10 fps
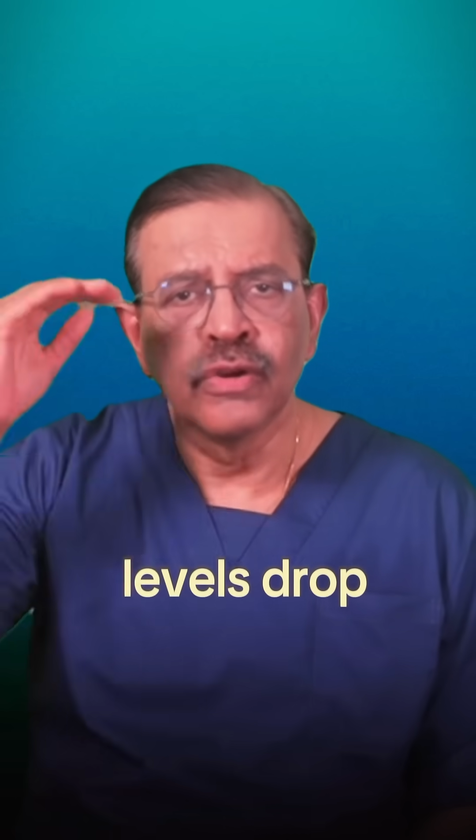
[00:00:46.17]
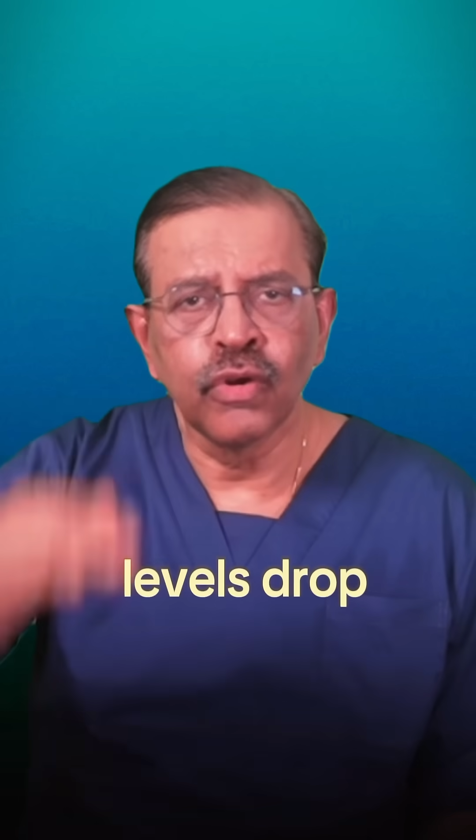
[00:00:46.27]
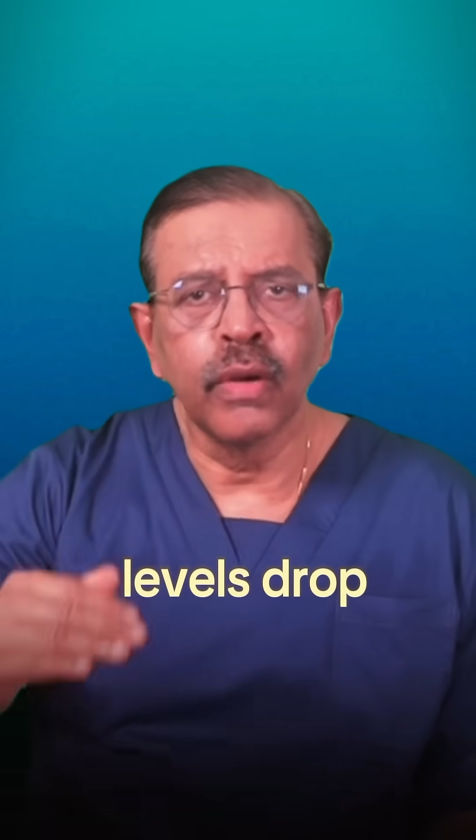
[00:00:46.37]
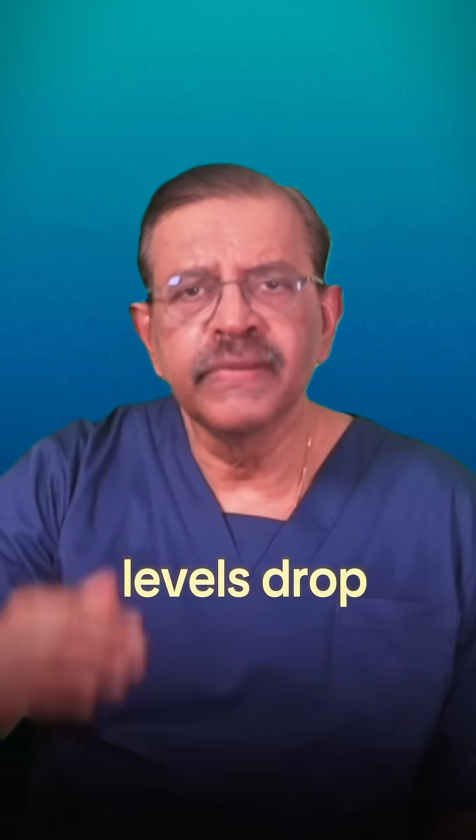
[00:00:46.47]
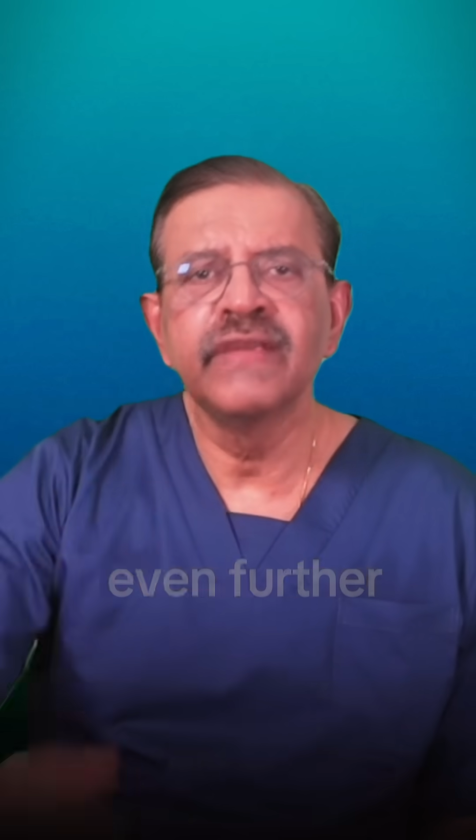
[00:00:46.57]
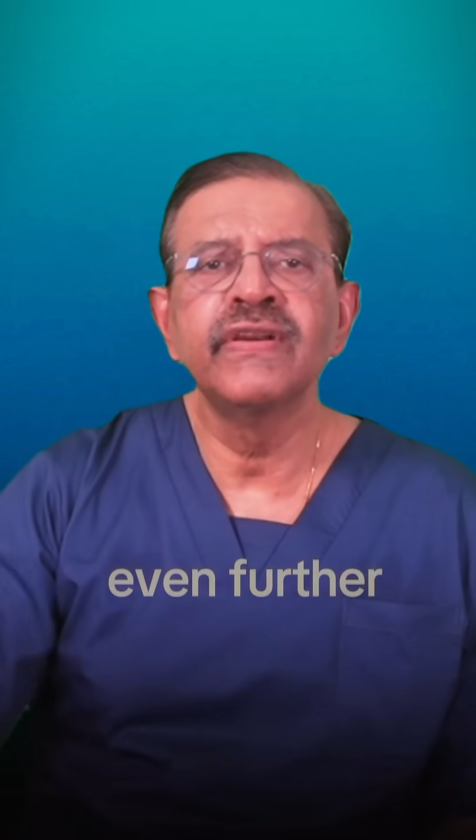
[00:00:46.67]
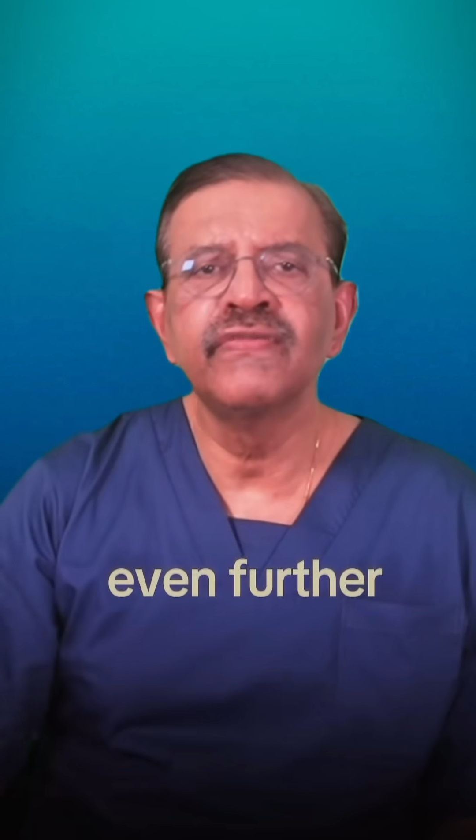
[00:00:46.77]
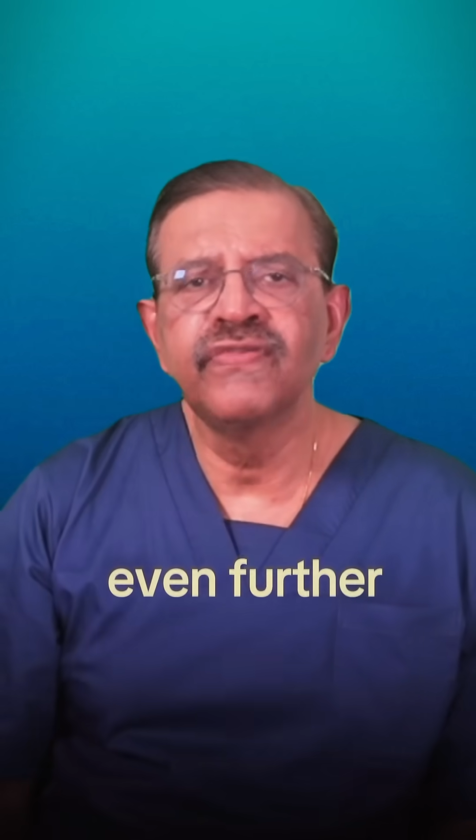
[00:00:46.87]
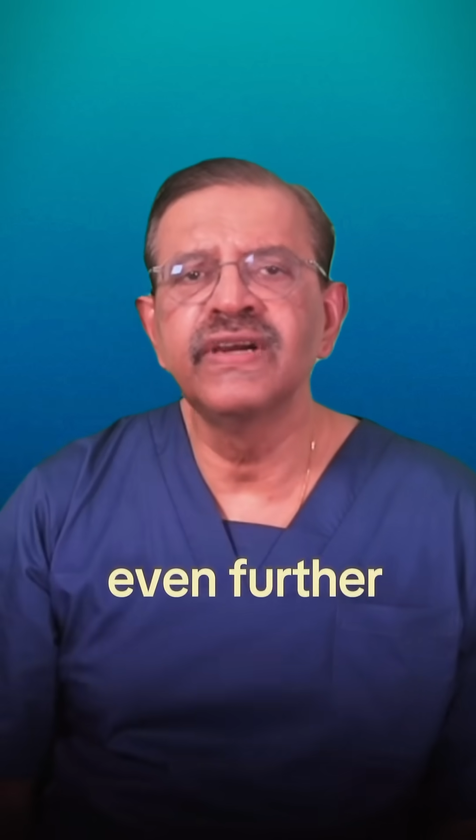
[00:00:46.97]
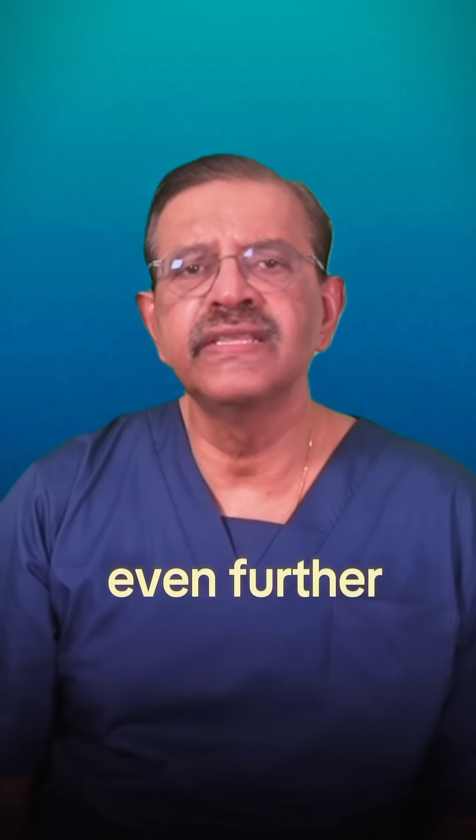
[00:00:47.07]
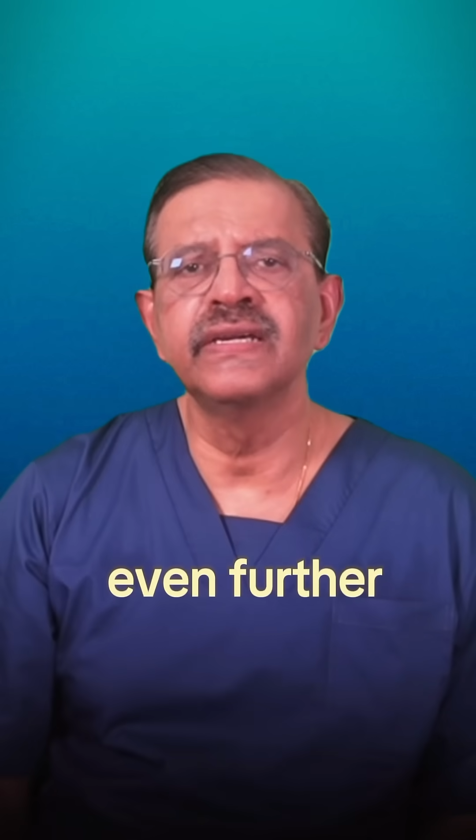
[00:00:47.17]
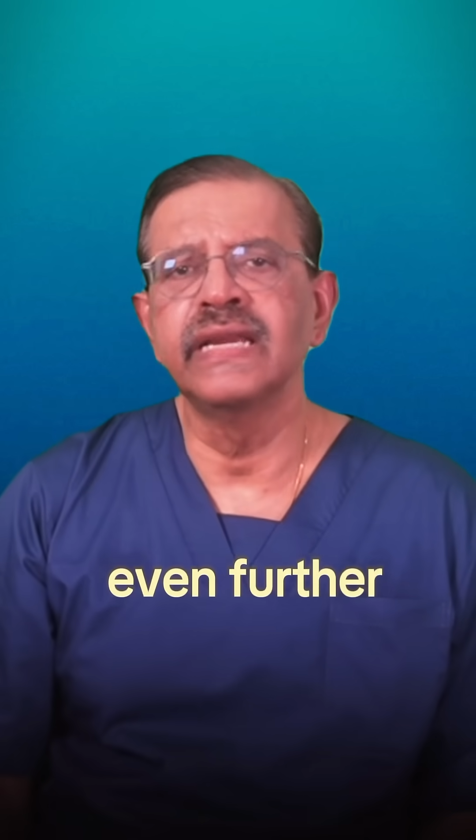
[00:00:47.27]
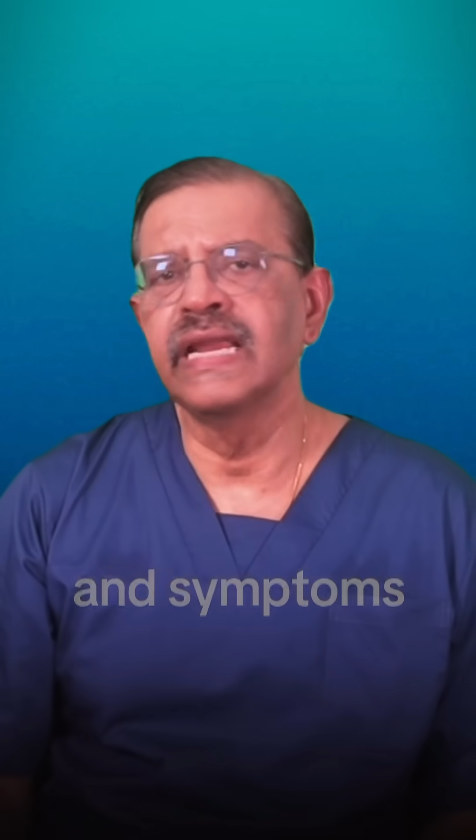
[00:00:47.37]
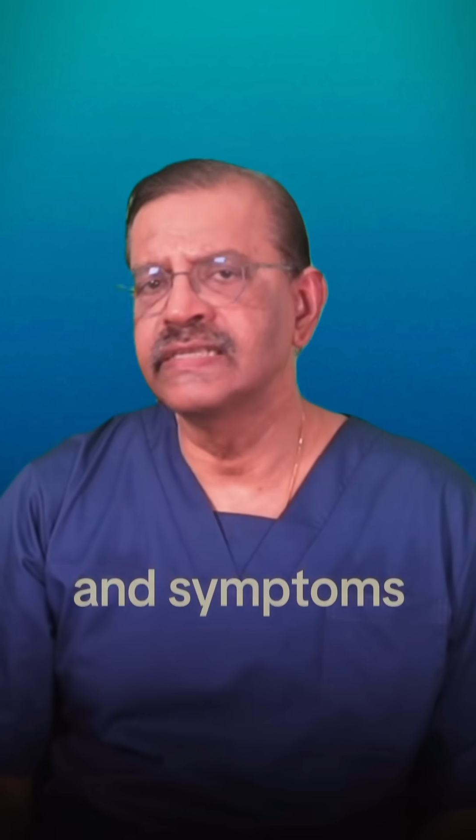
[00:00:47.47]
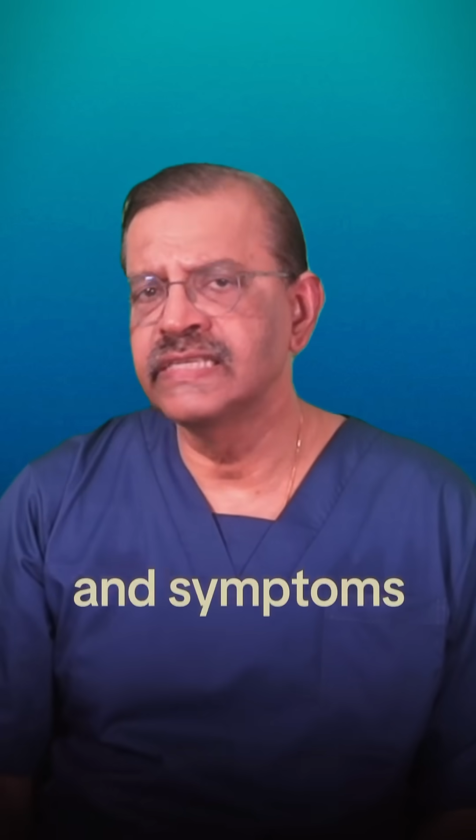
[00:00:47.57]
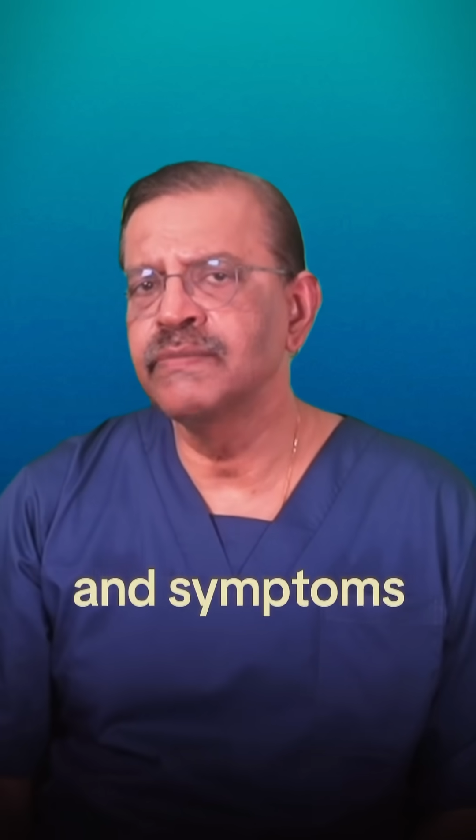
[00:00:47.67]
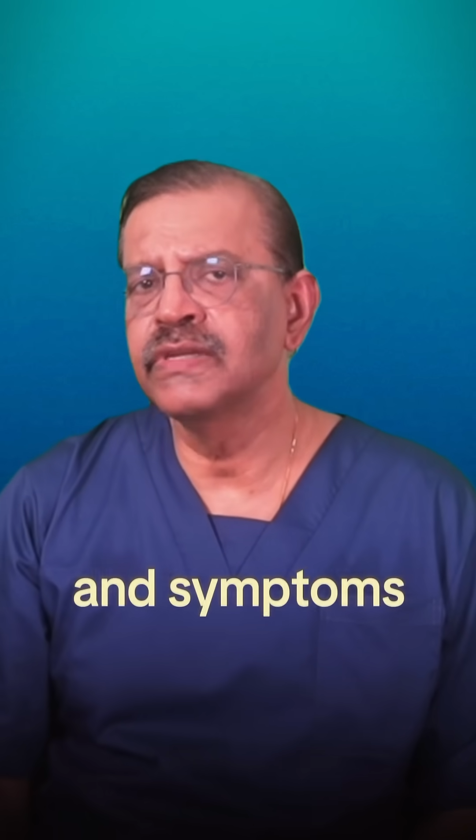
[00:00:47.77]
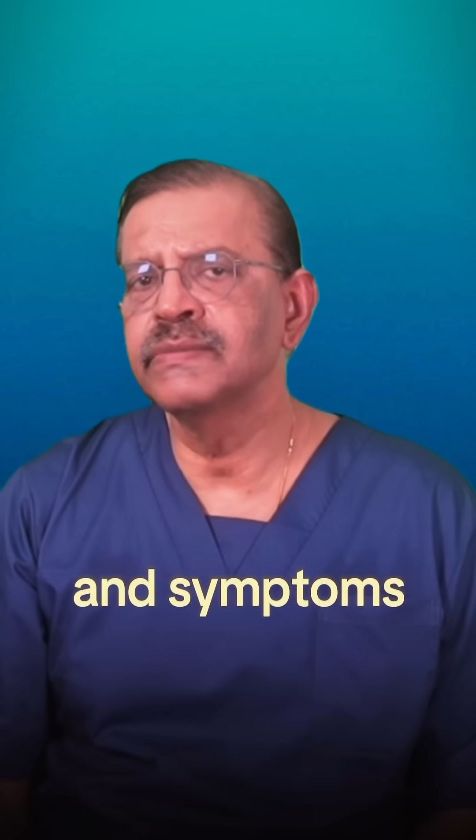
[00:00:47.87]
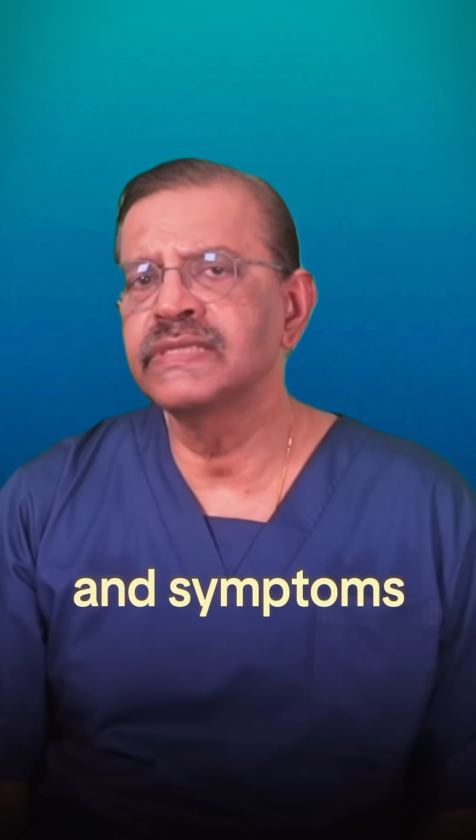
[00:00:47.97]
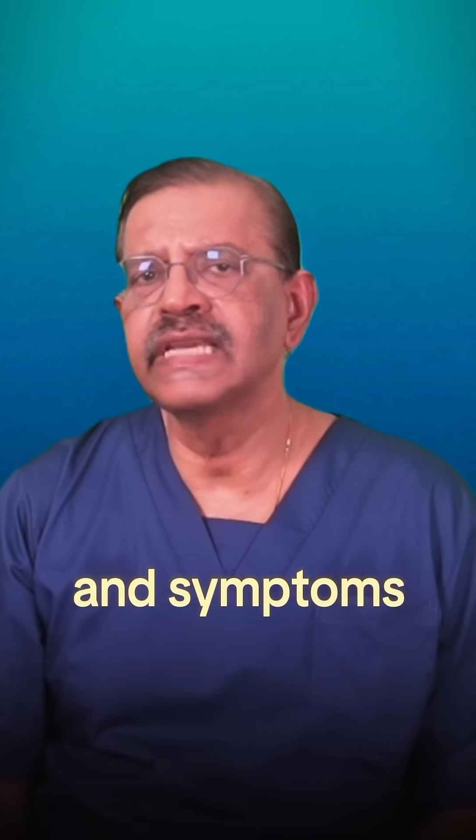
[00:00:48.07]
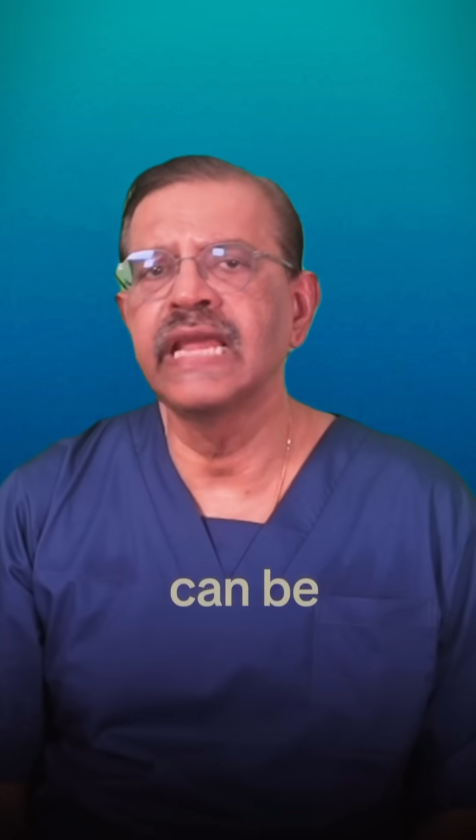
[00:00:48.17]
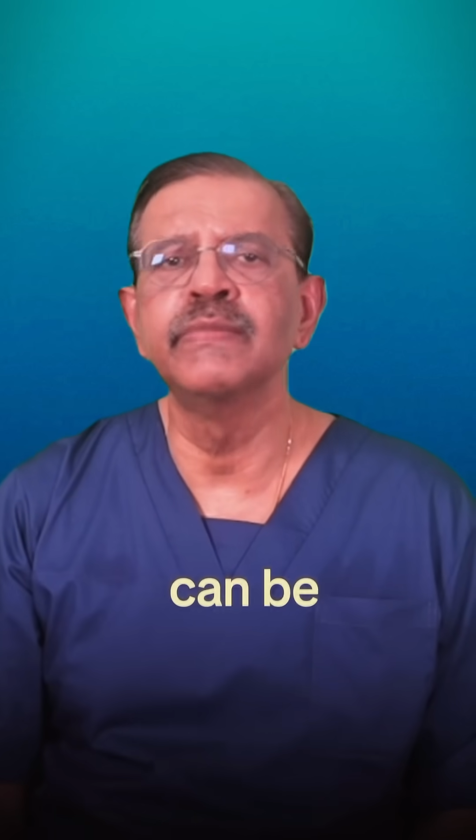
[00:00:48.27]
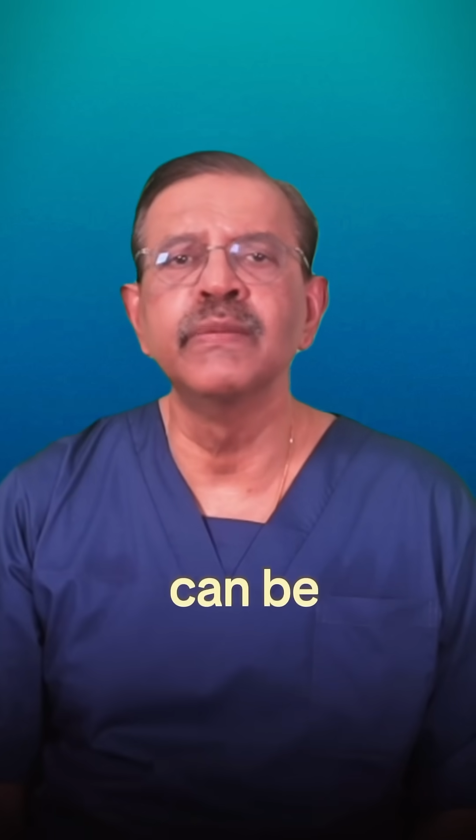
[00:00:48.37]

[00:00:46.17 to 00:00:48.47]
drop even further and symptoms can